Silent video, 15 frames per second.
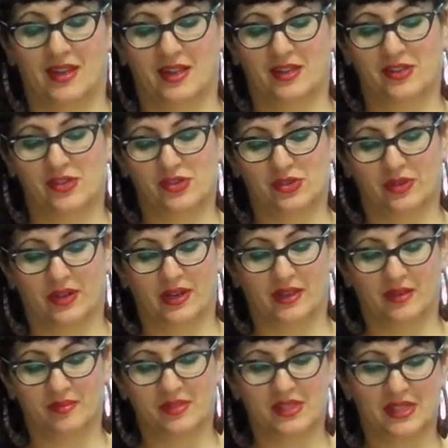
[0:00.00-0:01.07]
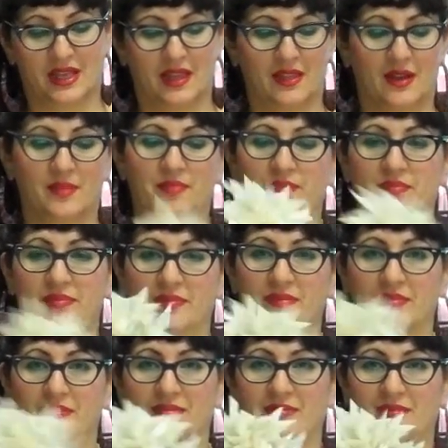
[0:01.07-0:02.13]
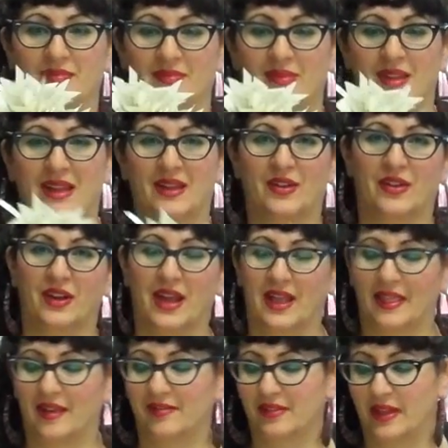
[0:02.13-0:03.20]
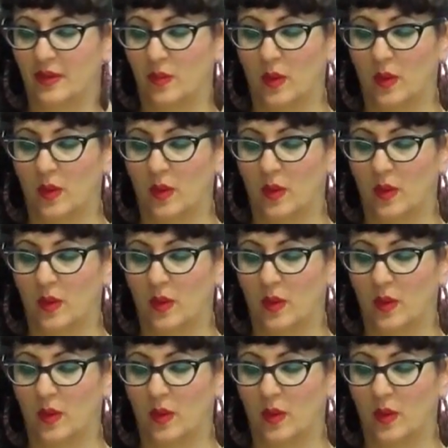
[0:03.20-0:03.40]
and joining them together. Got our lovely